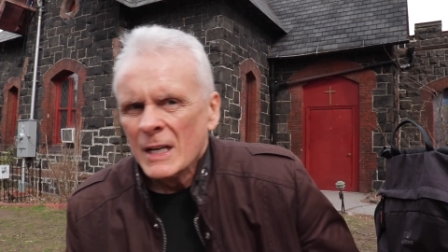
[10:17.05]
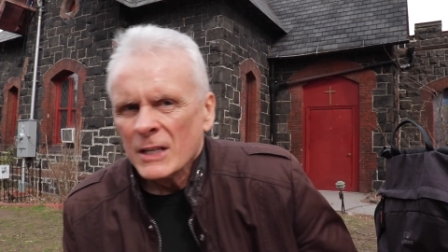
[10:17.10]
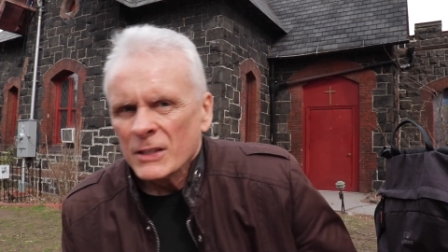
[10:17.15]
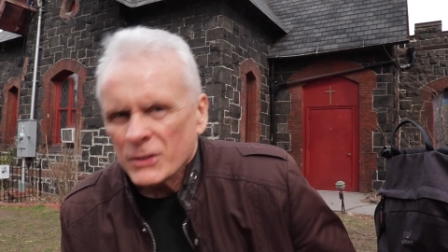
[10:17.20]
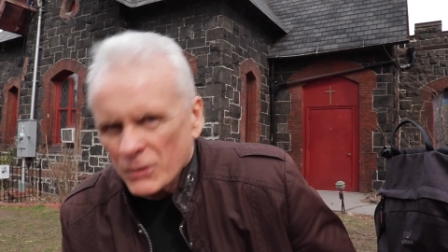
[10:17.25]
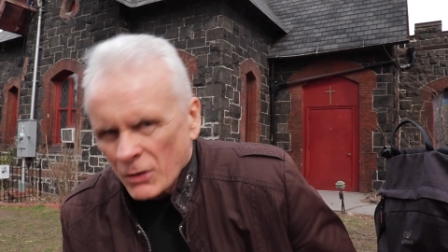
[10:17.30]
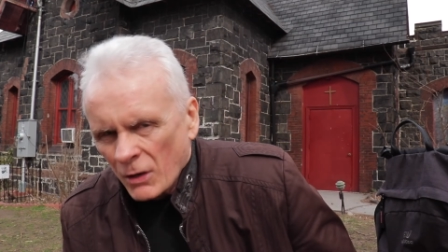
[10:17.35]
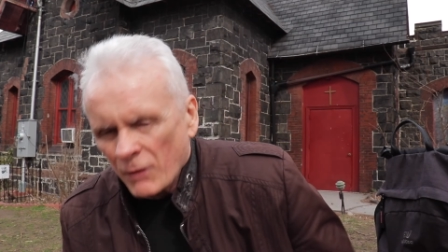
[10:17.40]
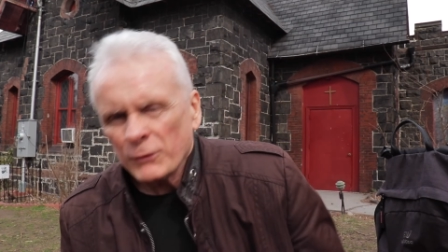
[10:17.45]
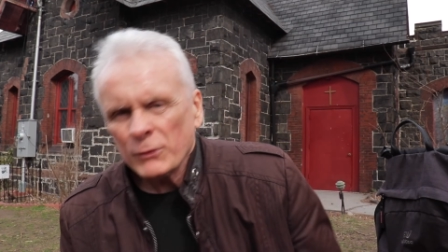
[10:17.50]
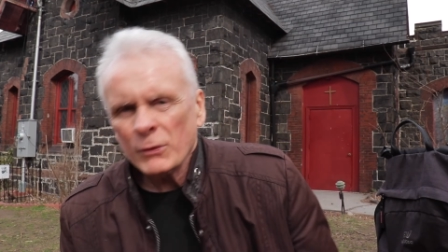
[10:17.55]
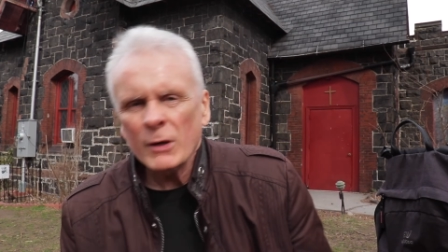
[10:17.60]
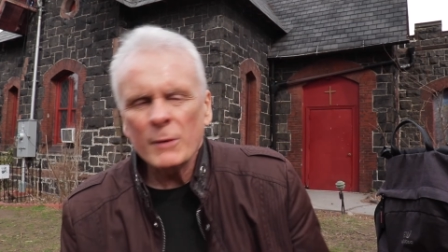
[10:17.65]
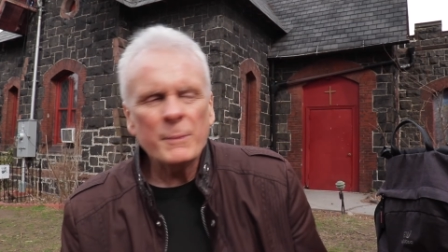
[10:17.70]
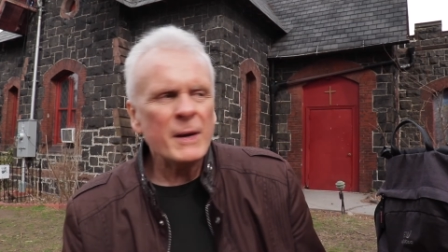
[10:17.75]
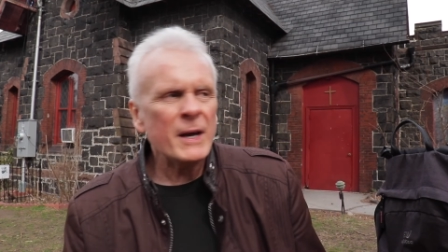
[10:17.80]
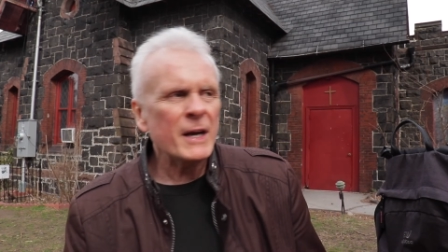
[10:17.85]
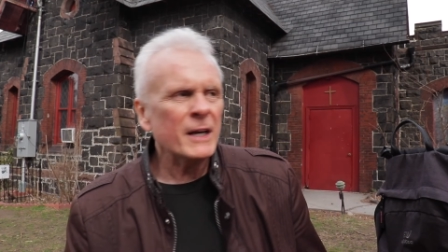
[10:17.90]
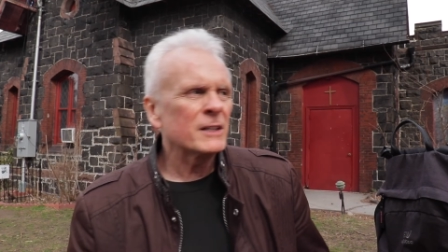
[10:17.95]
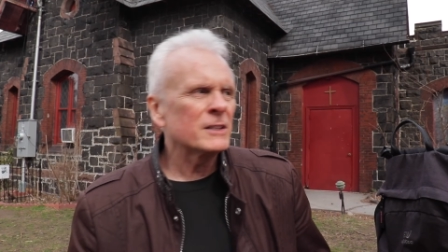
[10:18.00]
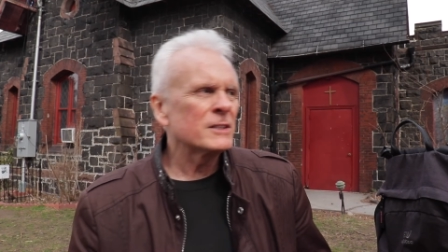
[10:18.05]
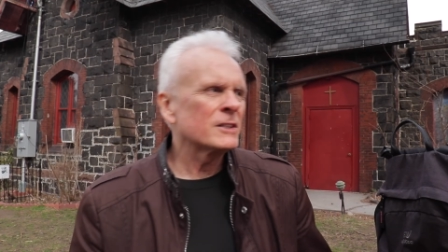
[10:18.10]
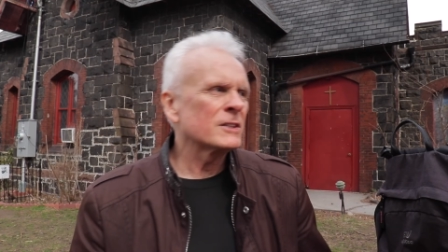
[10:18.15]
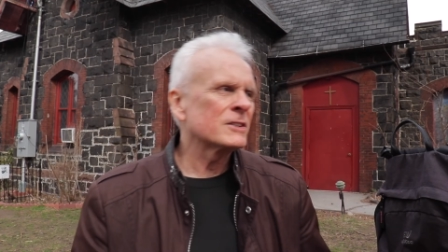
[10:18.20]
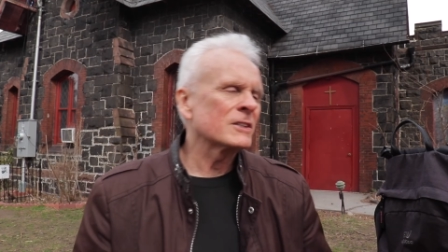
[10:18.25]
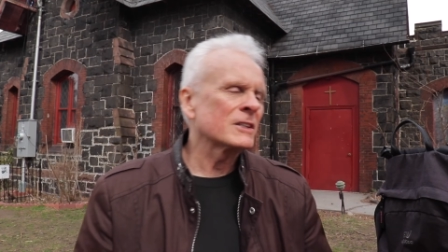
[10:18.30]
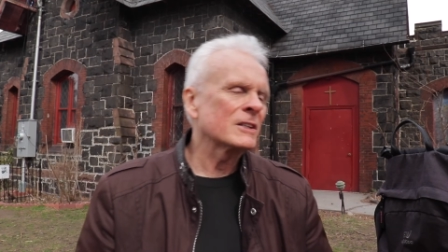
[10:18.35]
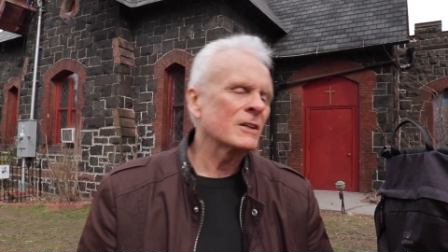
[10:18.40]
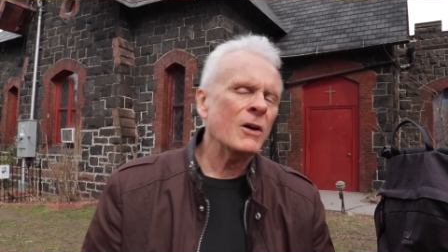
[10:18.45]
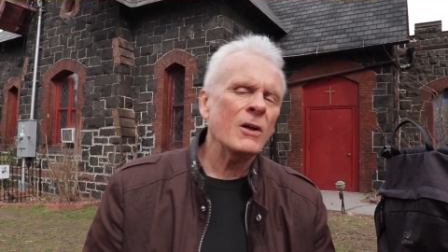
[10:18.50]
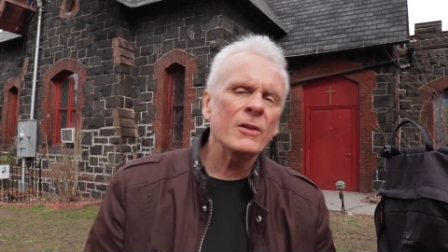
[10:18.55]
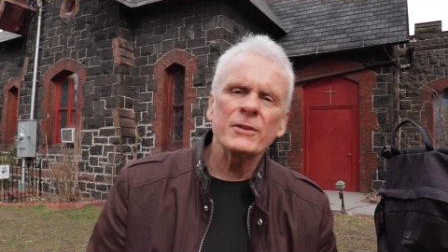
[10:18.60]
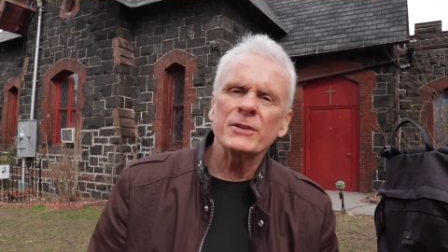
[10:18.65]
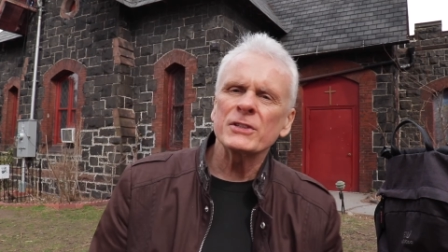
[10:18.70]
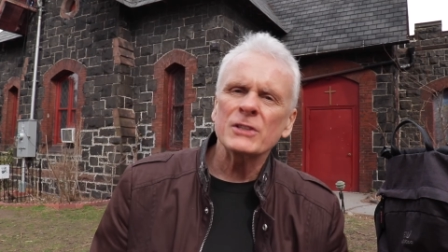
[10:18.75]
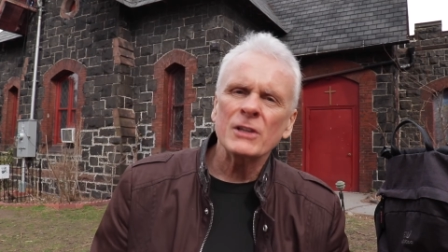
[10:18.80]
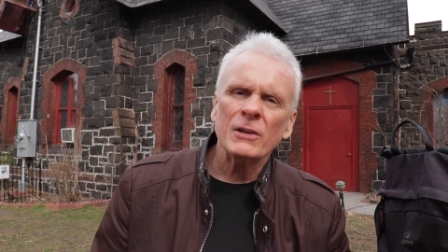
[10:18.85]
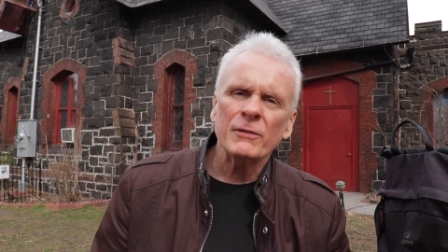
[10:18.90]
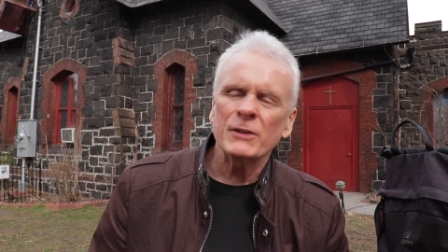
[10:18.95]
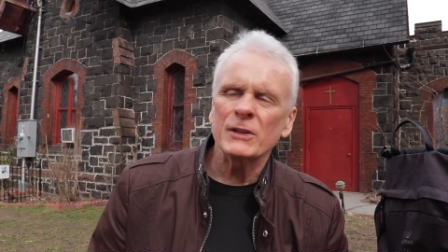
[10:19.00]
software packages and all the
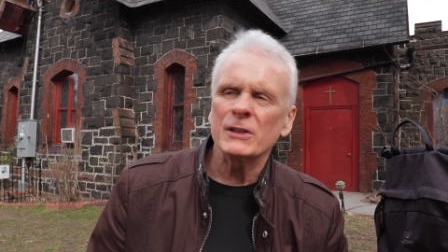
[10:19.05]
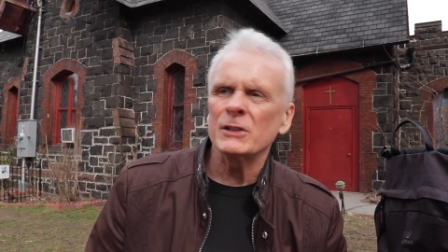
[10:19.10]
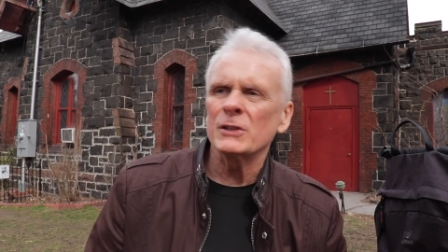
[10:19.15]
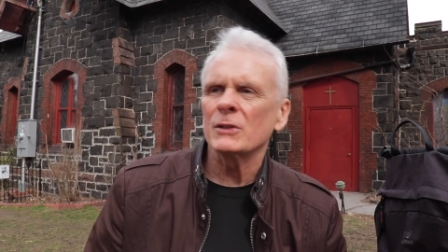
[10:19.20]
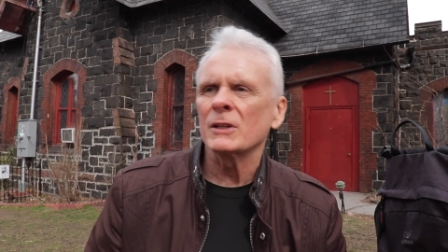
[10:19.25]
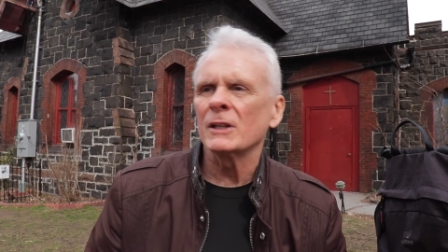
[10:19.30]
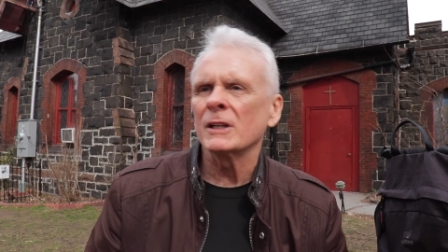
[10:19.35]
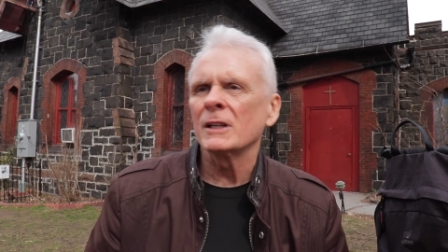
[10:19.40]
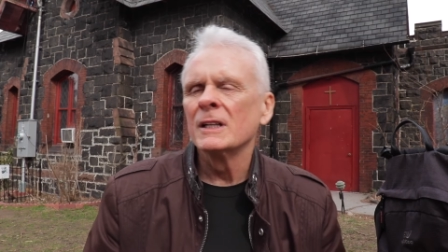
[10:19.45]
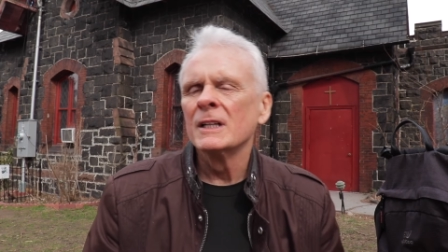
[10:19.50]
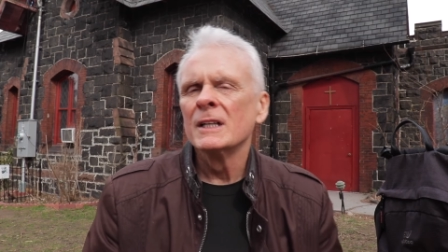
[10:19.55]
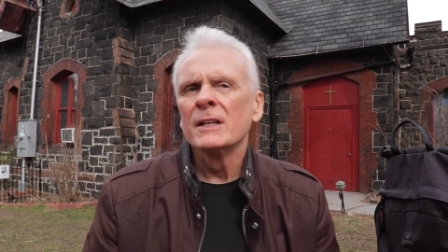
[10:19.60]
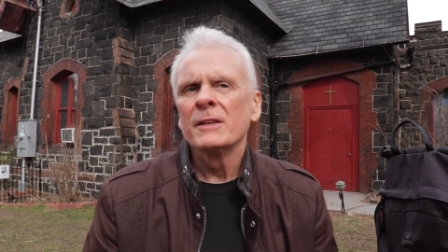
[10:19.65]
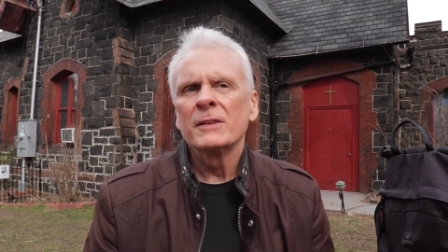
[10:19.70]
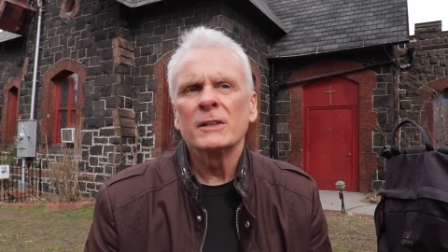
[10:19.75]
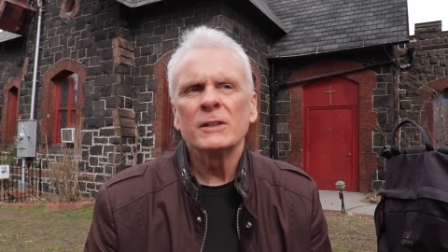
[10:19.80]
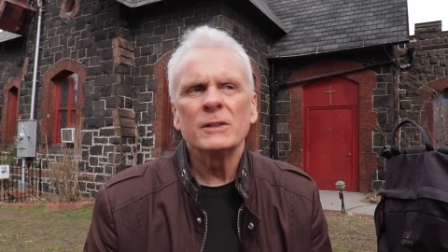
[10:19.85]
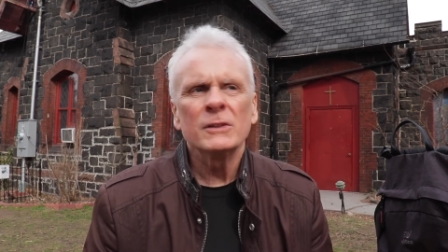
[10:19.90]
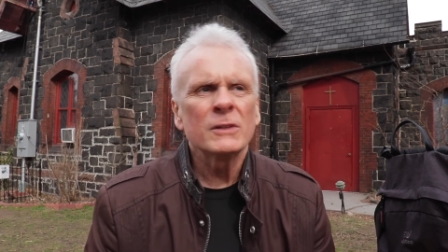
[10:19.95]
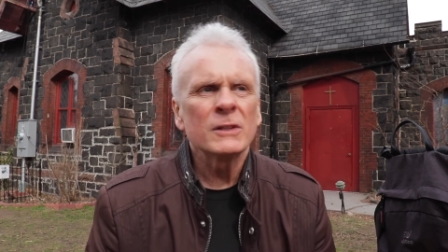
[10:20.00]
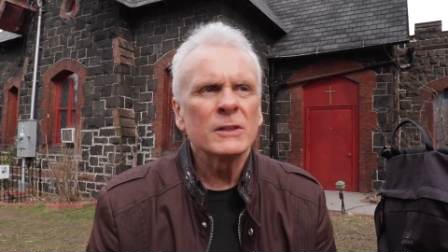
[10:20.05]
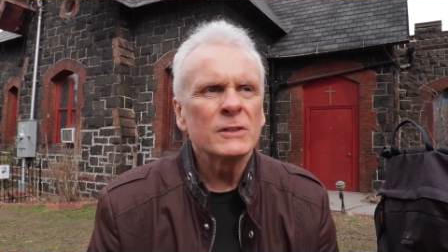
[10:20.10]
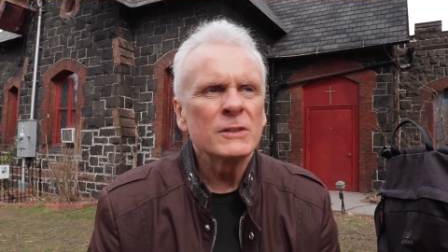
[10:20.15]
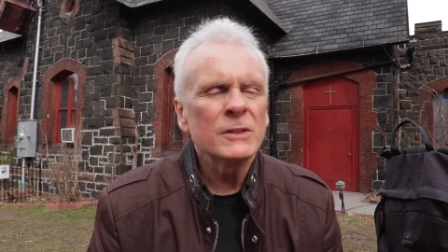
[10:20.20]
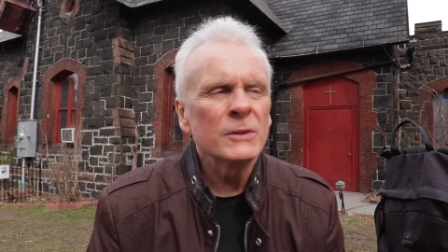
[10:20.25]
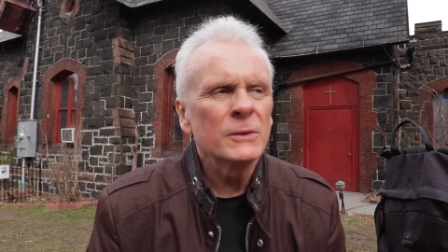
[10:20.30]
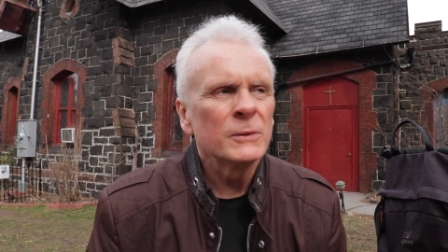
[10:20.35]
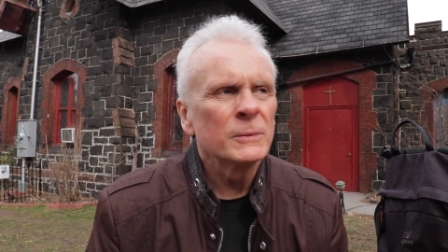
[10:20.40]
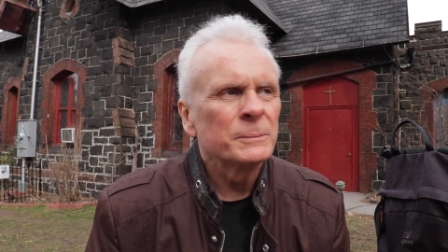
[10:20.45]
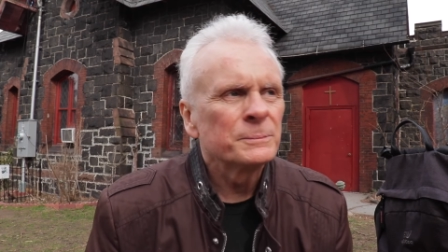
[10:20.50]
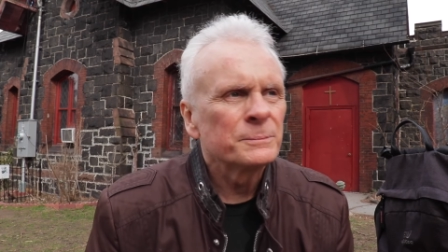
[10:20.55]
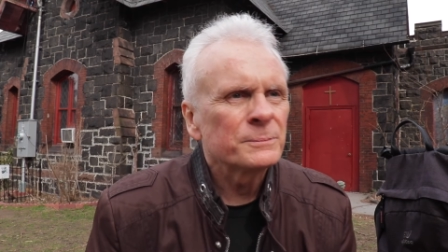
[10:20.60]
stuff that you can, that you can do.